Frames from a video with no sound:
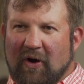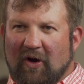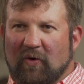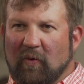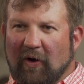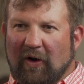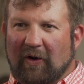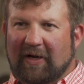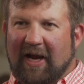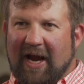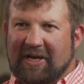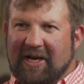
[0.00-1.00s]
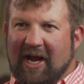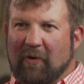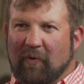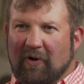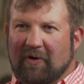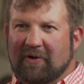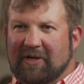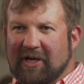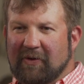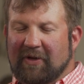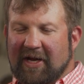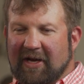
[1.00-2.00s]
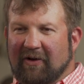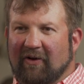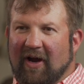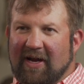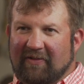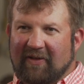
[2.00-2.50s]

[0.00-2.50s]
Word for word: her work, and yet we're yielding great